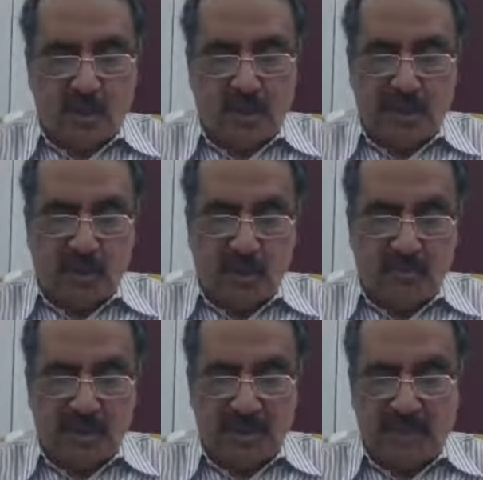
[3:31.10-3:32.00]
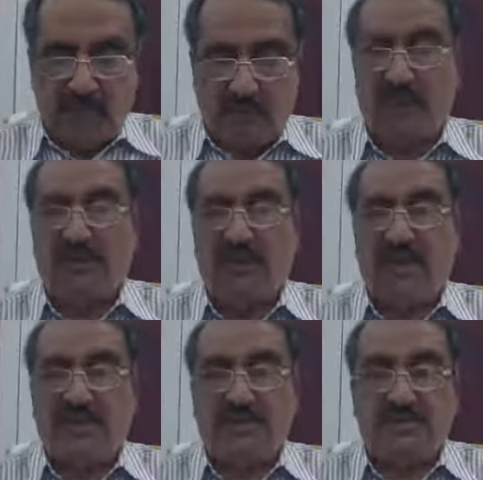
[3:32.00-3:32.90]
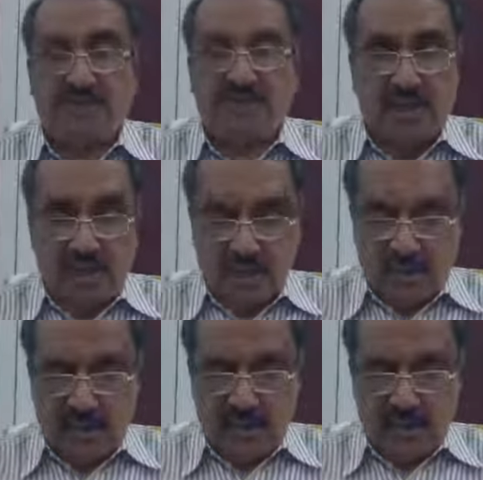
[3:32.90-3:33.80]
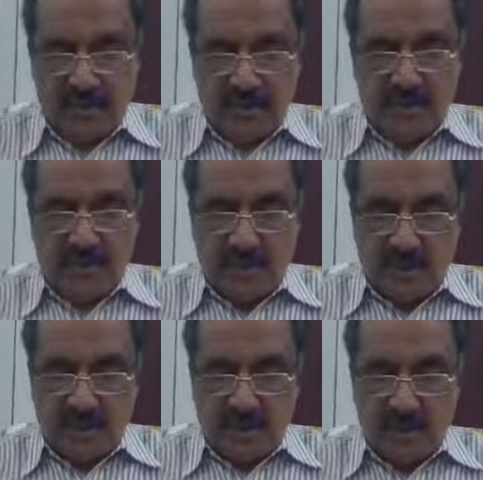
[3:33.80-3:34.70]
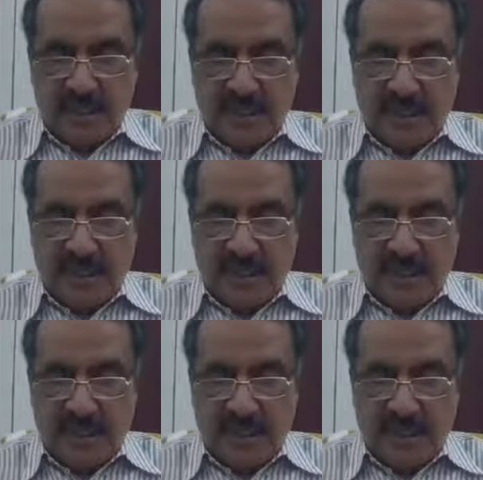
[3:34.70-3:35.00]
quoted requirements for coverage of statutory audit.